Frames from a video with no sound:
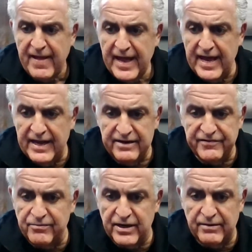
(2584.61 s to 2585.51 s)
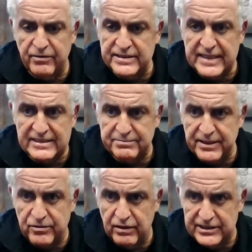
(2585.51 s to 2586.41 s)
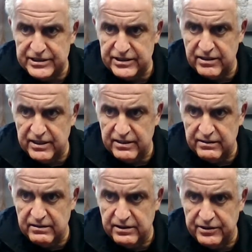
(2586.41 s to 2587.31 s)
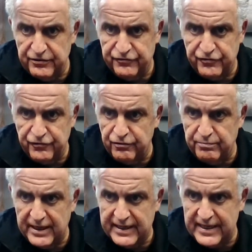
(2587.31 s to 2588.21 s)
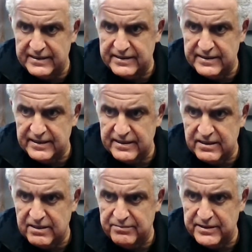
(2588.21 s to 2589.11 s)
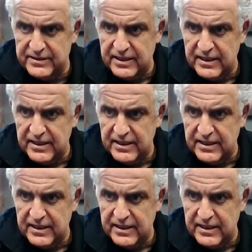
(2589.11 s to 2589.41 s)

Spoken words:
And if anyone wants to ask me a question on YouTube, I can't see it. Comments.